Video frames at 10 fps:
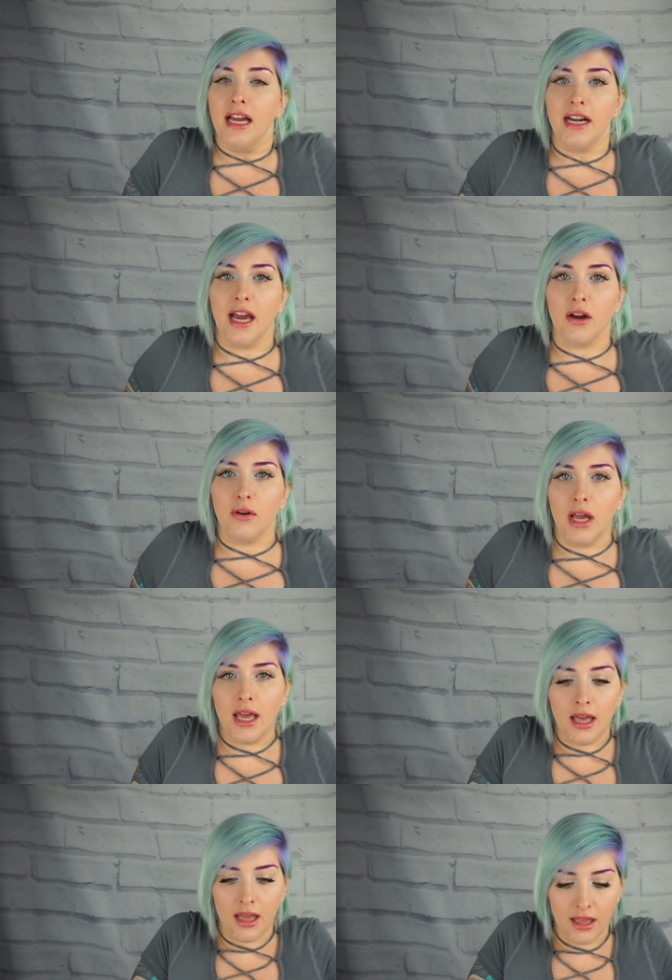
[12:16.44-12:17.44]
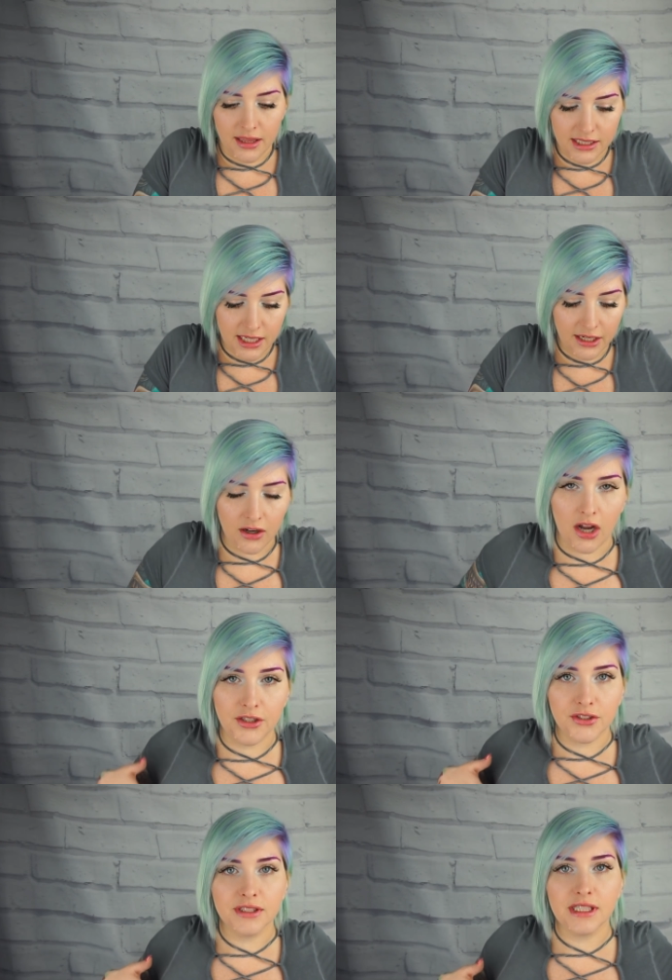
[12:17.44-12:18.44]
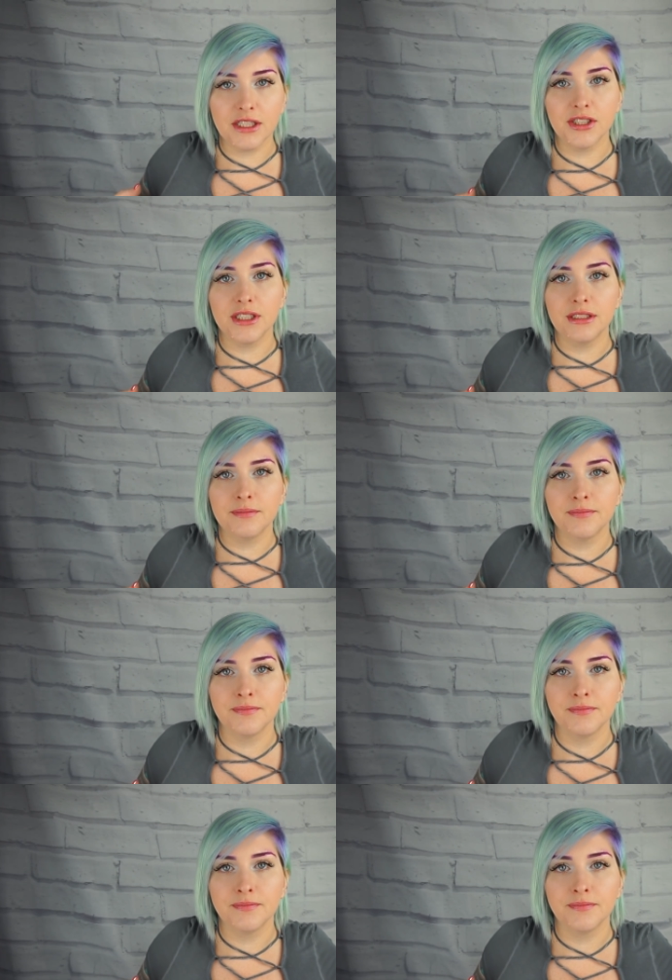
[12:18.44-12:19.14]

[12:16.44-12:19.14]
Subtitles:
Now, the entire undersection,